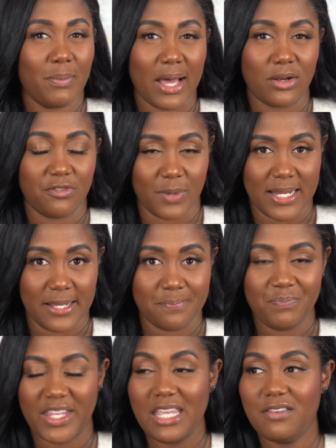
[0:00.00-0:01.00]
amount of money.
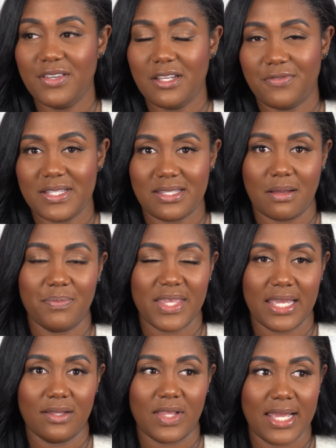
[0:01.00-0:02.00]
Even if it's
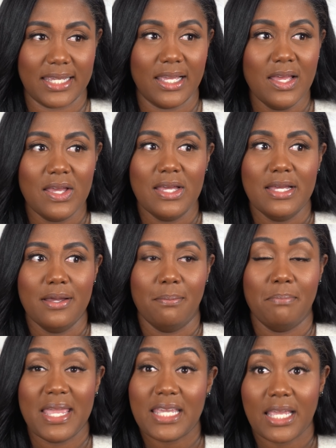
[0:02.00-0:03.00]
something like
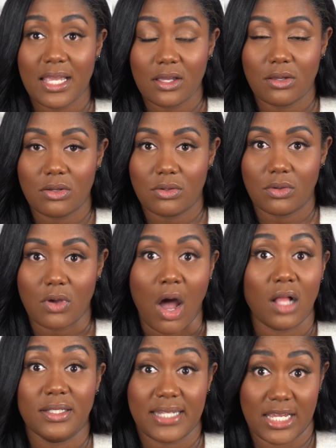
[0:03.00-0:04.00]
making
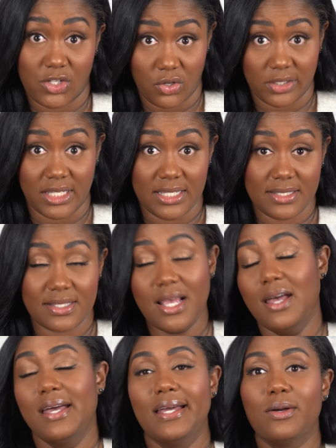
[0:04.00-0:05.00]
holiday cookies.
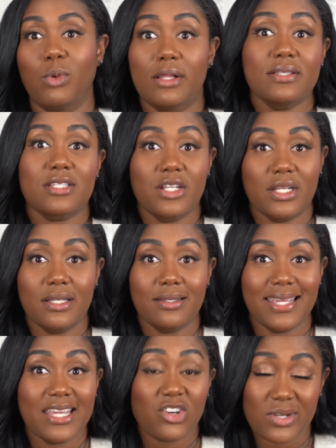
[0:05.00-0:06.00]
Well, it's going to
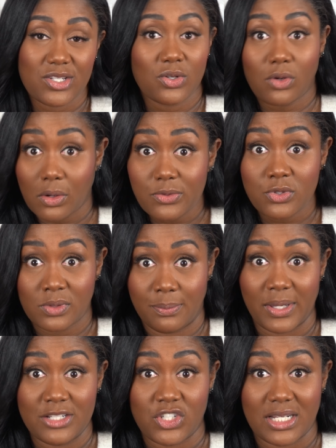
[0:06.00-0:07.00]
increase your grocery
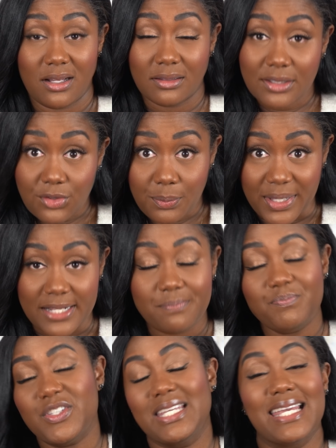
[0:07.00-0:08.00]
budget a little
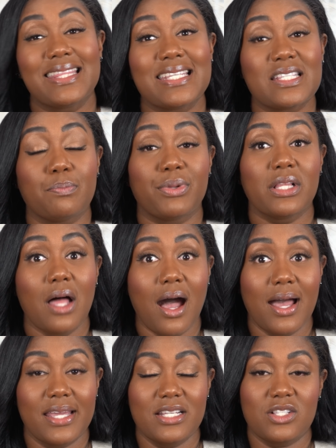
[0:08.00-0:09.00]
bit to get the
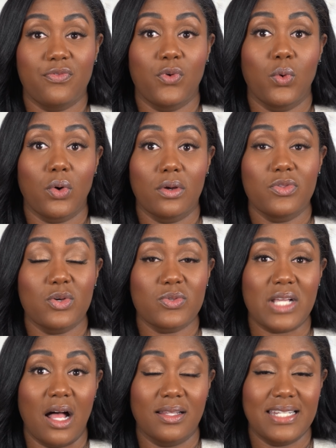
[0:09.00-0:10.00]
supplies for
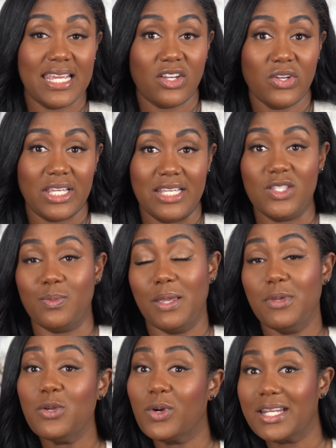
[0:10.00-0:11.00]
those holiday cookies.
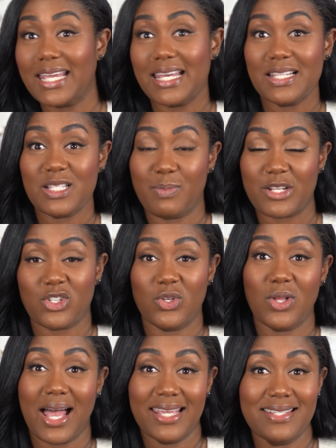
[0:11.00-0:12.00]
Maybe you want to get
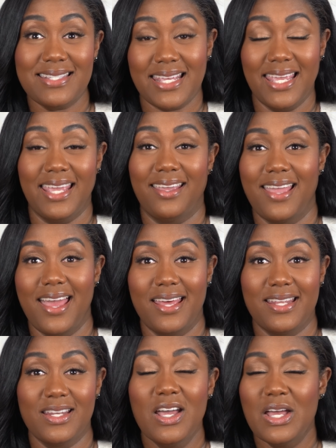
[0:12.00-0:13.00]
special icing
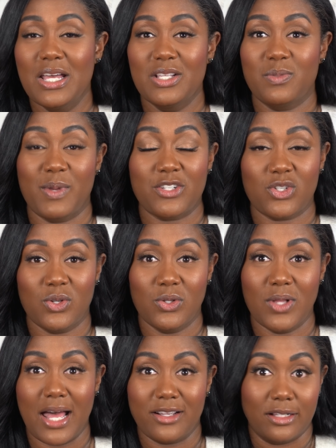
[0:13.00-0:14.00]
and
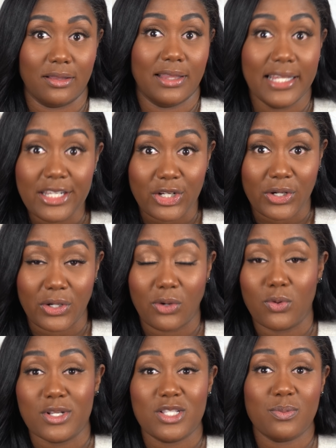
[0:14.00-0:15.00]
special glitter
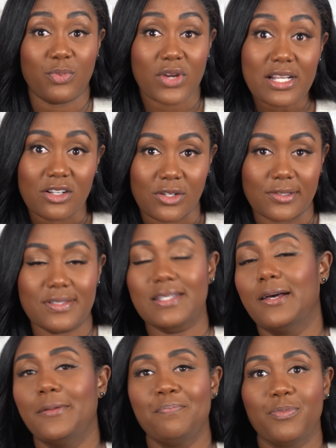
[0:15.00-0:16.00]
or sprinkles.
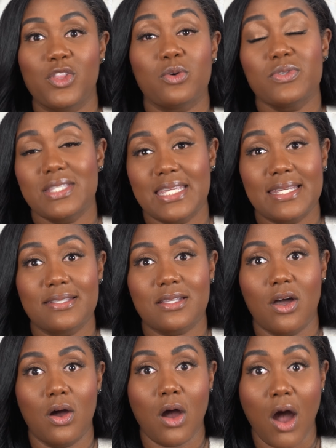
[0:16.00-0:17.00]
Those things
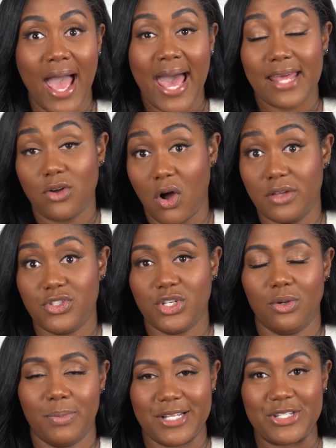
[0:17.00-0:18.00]
add on to
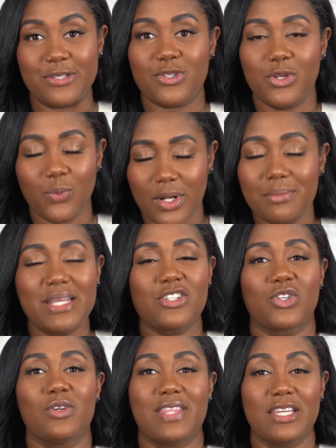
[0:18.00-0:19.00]
your budget. So you want to make
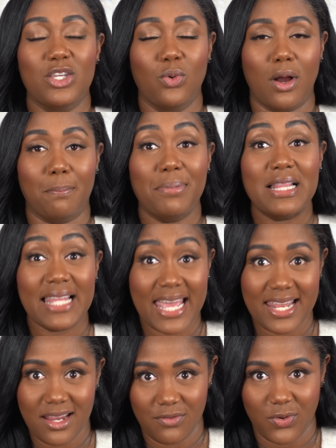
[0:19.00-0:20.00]
sure that you are
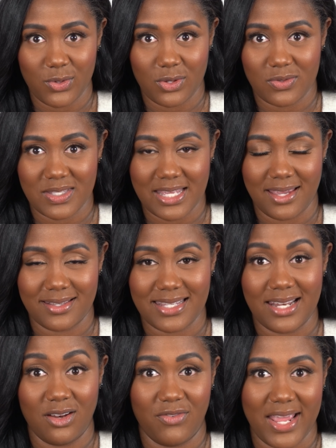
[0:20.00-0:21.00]
planning for those things
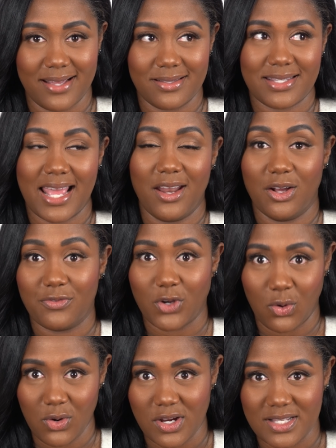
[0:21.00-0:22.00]
in advance. And of
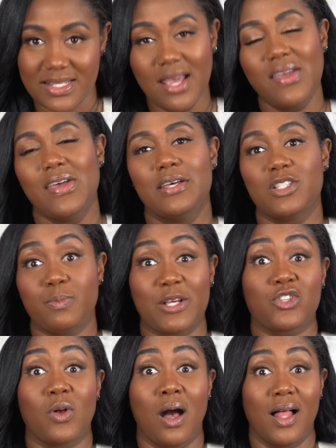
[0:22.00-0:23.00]
course,
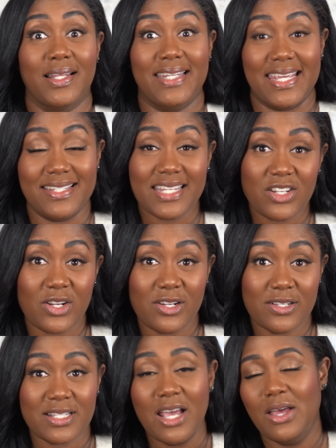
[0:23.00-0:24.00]
special holiday
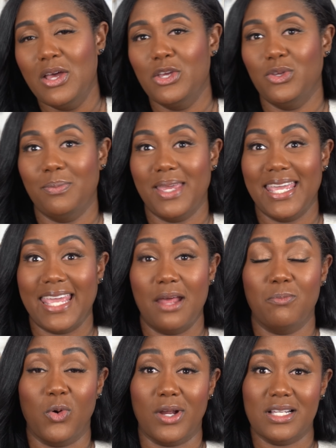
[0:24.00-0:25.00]
dinners, you may
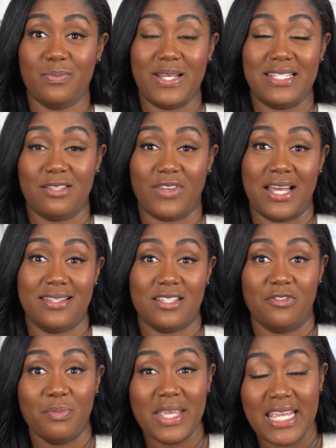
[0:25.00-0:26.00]
get more expensive
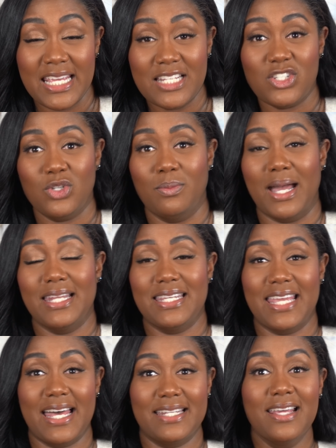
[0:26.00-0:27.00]
cuts of meat, you
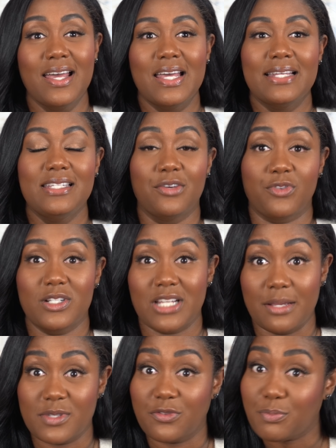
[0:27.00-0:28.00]
might get different
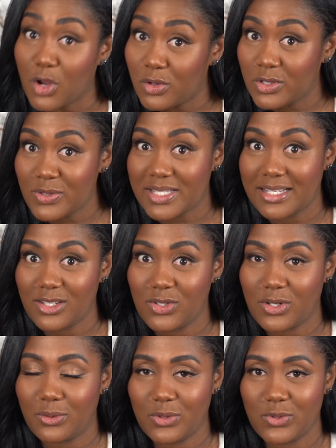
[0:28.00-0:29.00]
types of produce that you
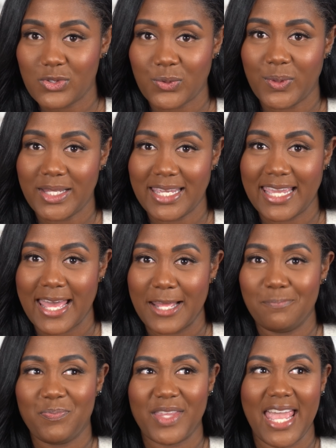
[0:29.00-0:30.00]
don't usually
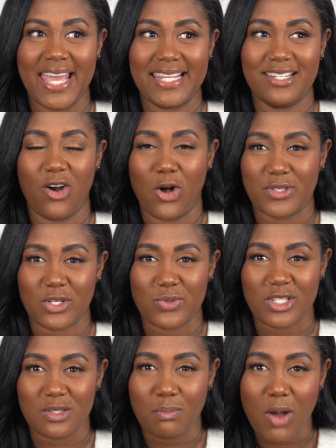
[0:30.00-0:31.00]
get, and also
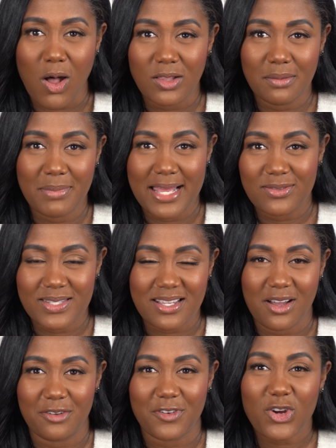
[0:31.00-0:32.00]
small amounts
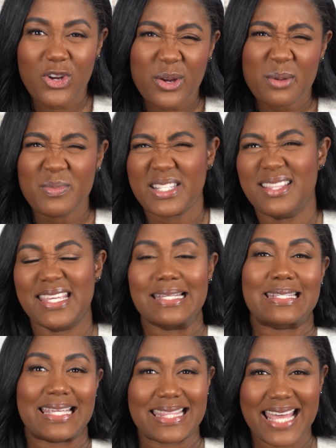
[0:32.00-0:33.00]
of herbs and things like